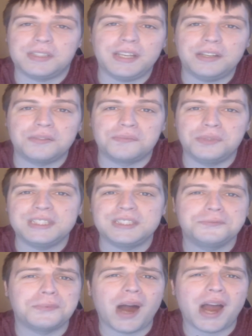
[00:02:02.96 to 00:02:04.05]
think the
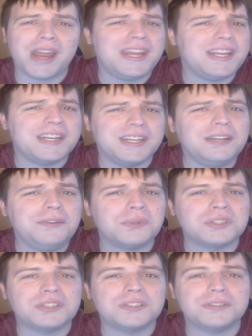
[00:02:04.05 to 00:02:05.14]
reason why he did it
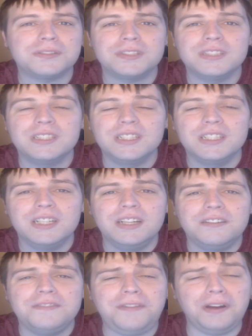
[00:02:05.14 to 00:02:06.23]
was
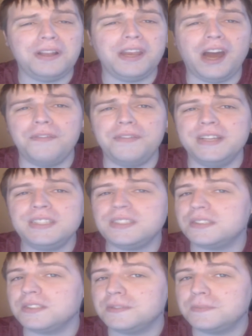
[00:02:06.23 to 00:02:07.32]
fairly obvious,
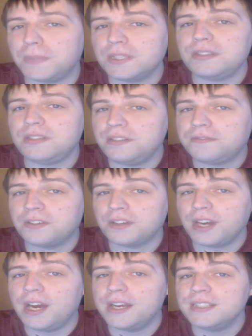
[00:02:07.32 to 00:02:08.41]
especially for
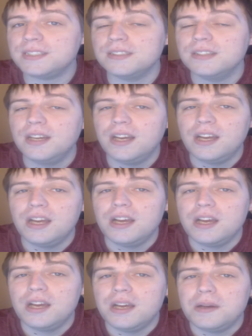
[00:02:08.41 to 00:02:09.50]
guys.
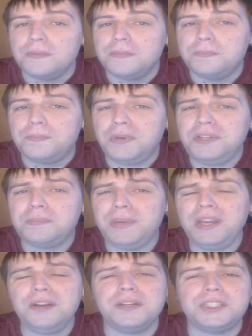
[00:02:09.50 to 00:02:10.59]
But the
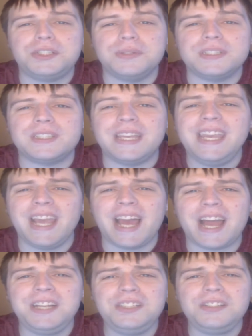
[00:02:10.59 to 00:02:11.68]
bigger issue is he
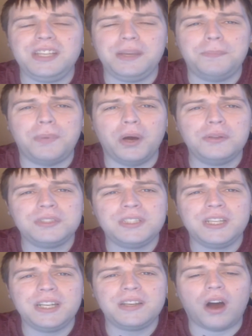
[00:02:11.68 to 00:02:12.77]
actually
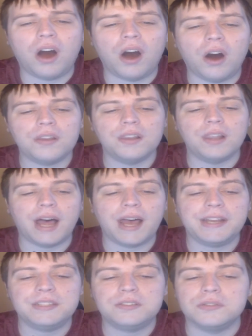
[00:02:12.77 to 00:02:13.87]
posted it
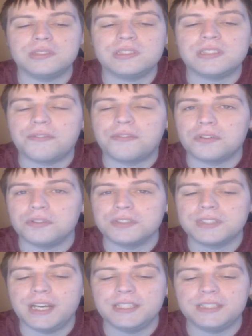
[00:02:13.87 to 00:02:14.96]
online to several
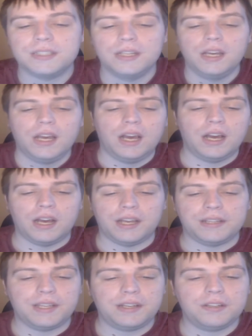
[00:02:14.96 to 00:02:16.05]
sites.
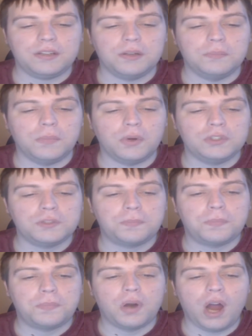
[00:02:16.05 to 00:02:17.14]
I think the most
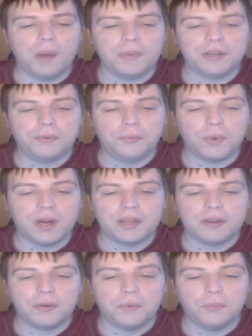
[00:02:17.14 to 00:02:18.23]
prominent
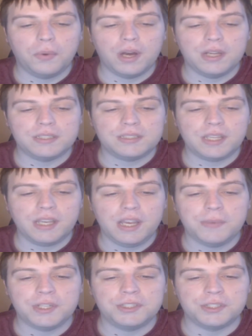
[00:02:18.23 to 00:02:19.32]
one was
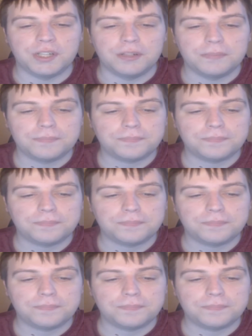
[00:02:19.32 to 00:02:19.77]
Imager.